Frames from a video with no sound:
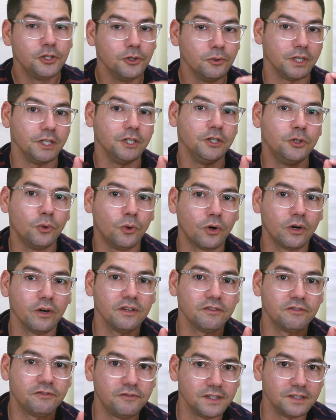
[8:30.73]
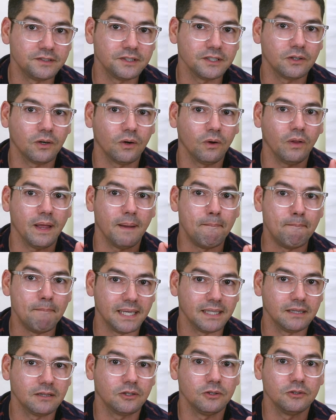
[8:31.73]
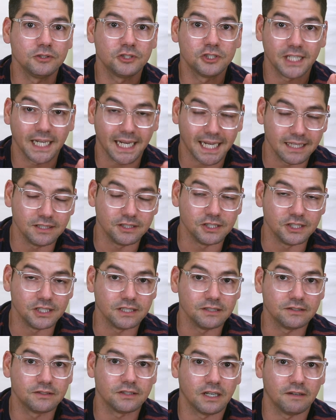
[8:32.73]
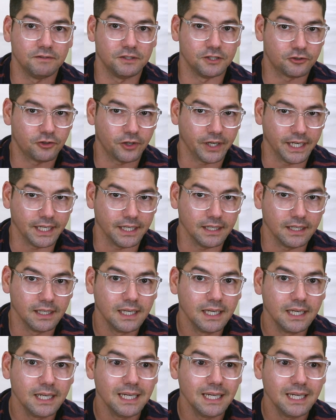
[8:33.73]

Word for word: To endure the physical and mental challenges of the training,